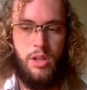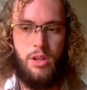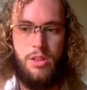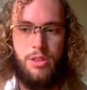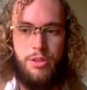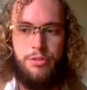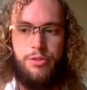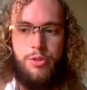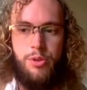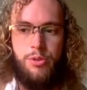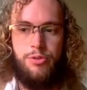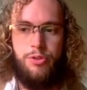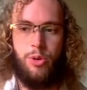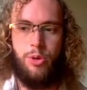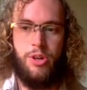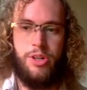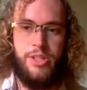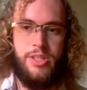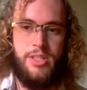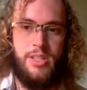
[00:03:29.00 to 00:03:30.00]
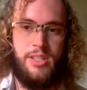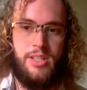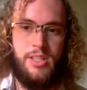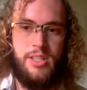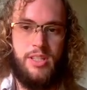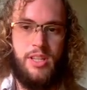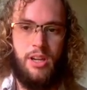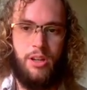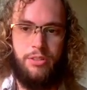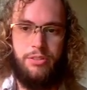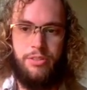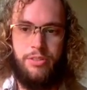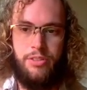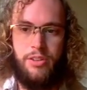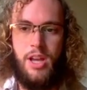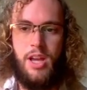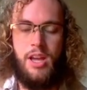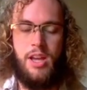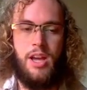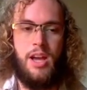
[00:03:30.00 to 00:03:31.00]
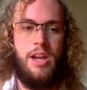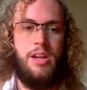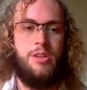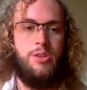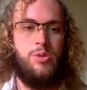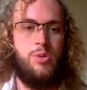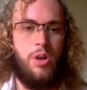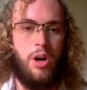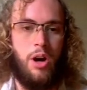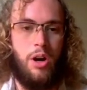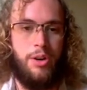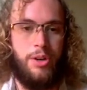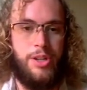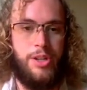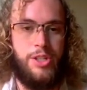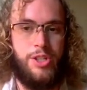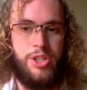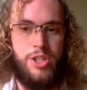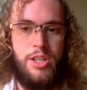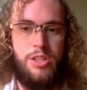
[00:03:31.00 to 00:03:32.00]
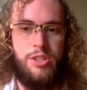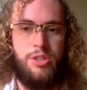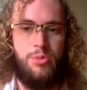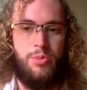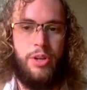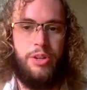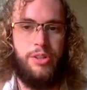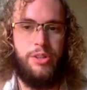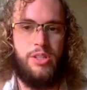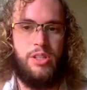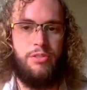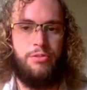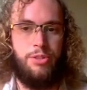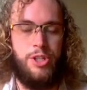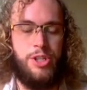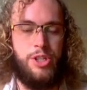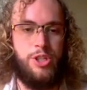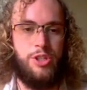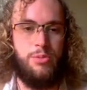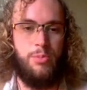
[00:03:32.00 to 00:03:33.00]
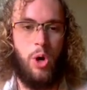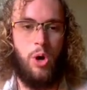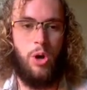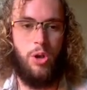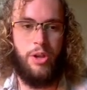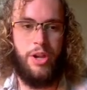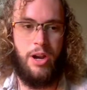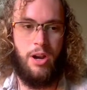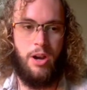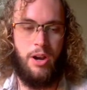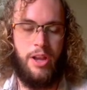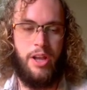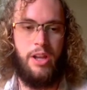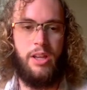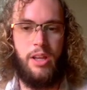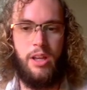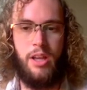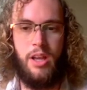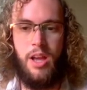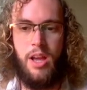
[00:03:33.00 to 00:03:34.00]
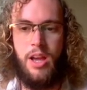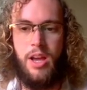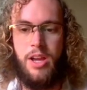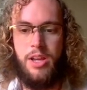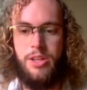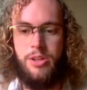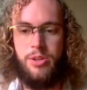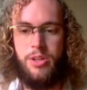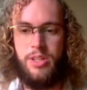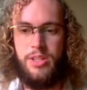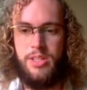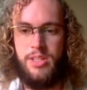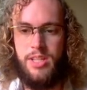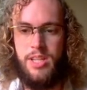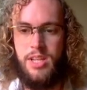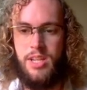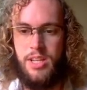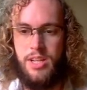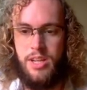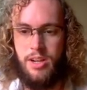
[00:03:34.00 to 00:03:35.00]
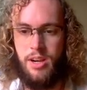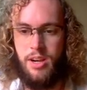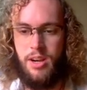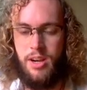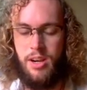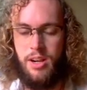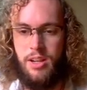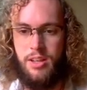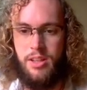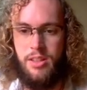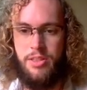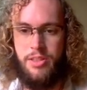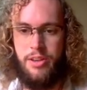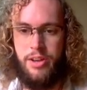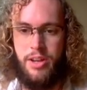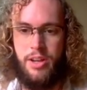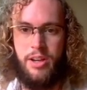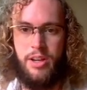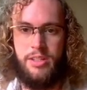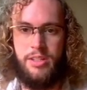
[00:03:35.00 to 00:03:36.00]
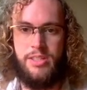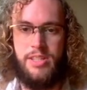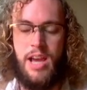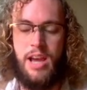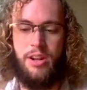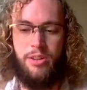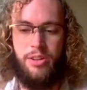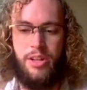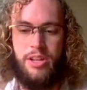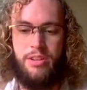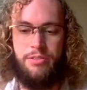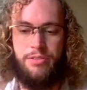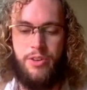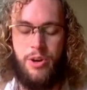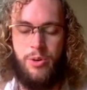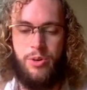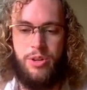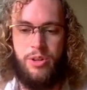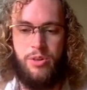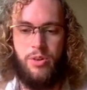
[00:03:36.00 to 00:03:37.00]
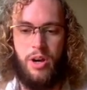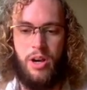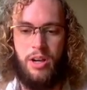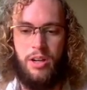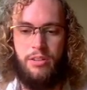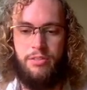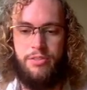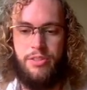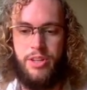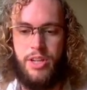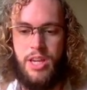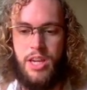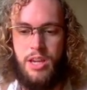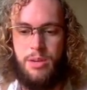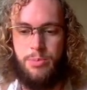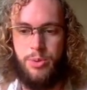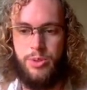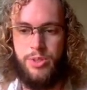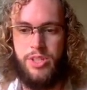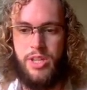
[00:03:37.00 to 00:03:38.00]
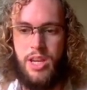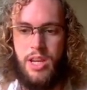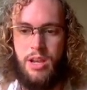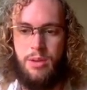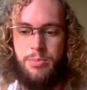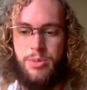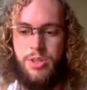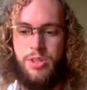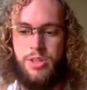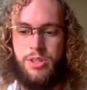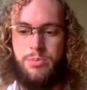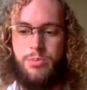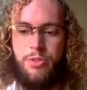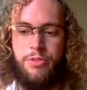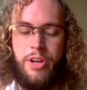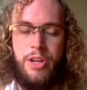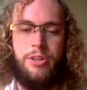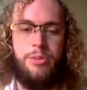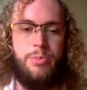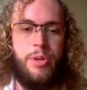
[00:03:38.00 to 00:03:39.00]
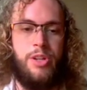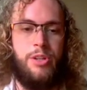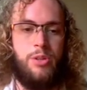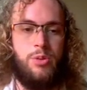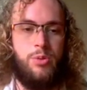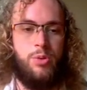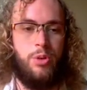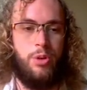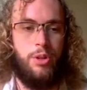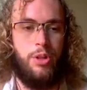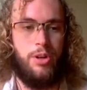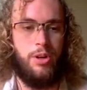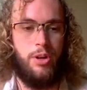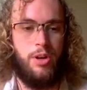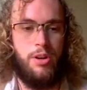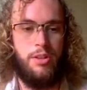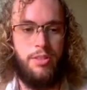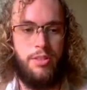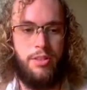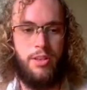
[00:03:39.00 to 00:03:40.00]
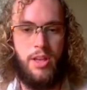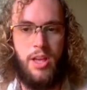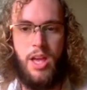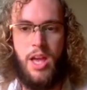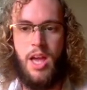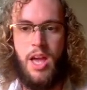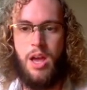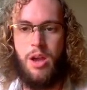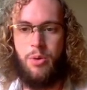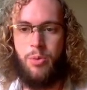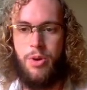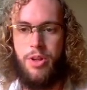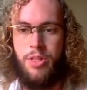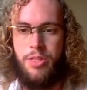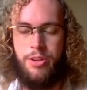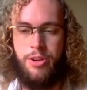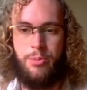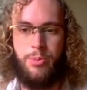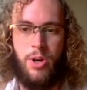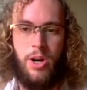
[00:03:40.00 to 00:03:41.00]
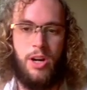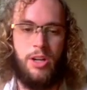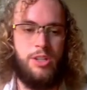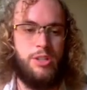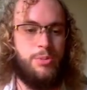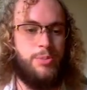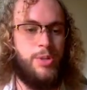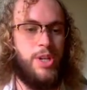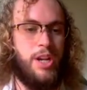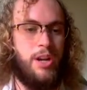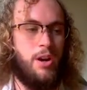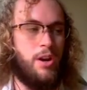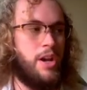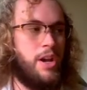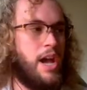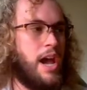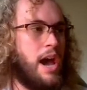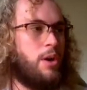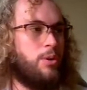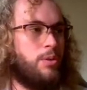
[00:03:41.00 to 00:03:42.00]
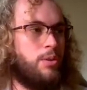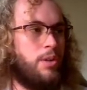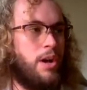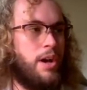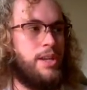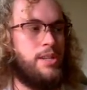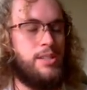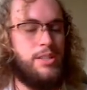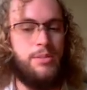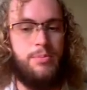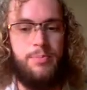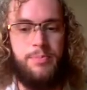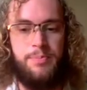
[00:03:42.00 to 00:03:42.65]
The food forest itself at New College is a relatively small area. You can see here the, a satellite photo of the Caples campus provided by Google Earth with the approximate area outlined.